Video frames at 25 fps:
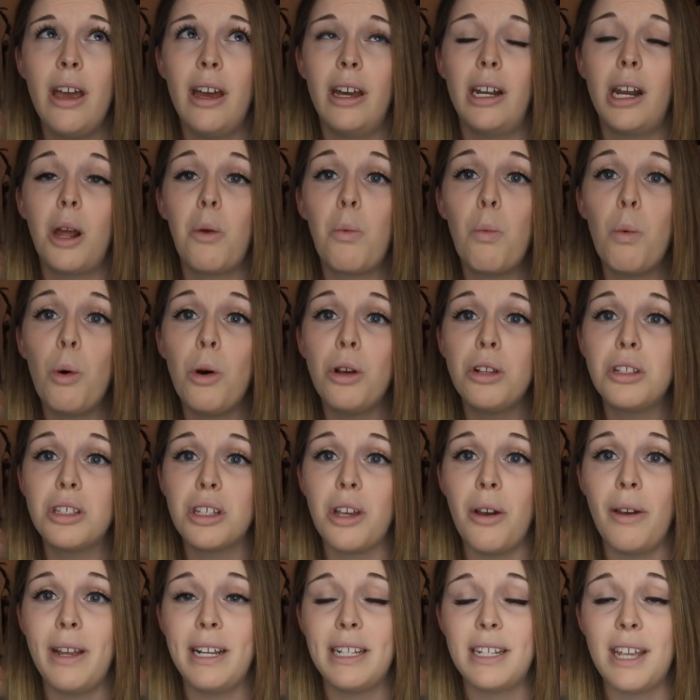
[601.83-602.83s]
And I was
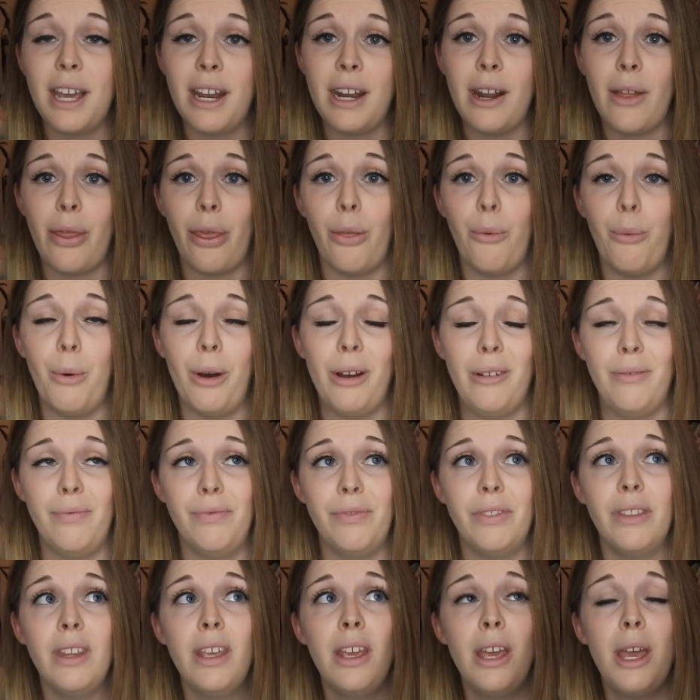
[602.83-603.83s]
going to get another
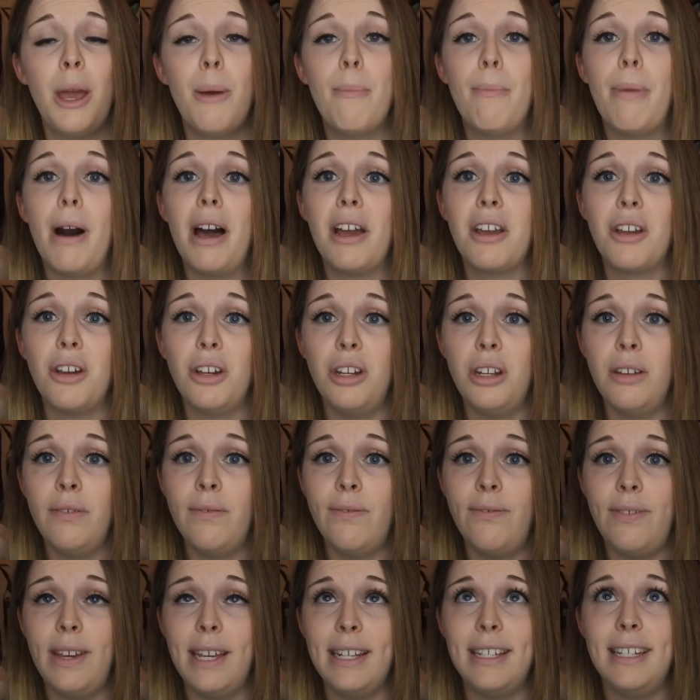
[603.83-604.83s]
one, but I
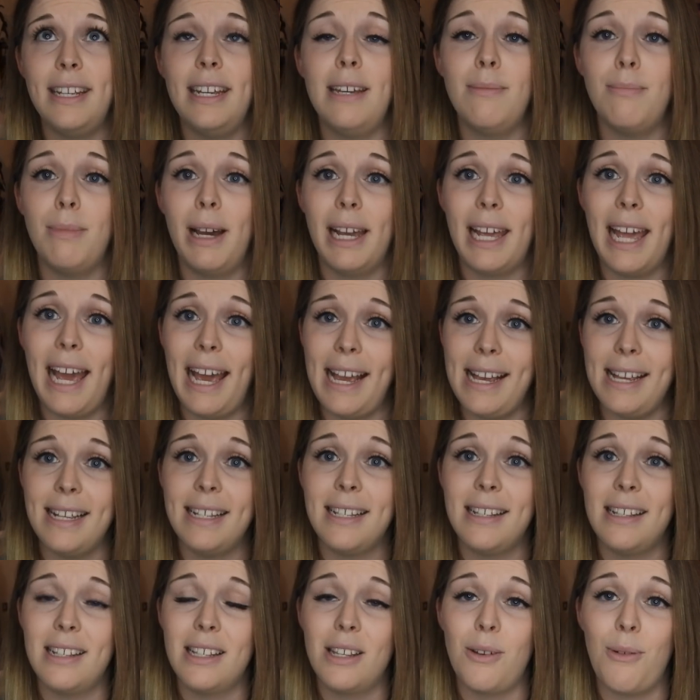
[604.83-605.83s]
couldn't fit it in my
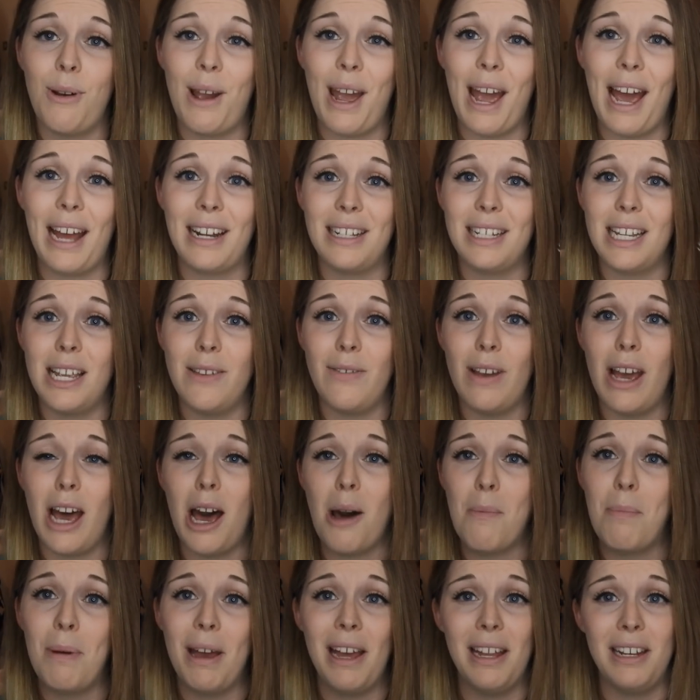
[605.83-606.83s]
case, so I had to give it
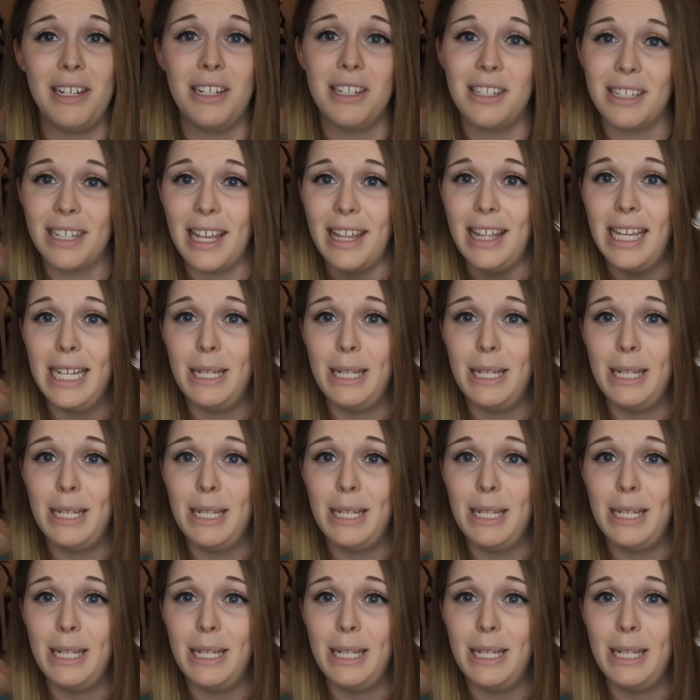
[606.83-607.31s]
up and just get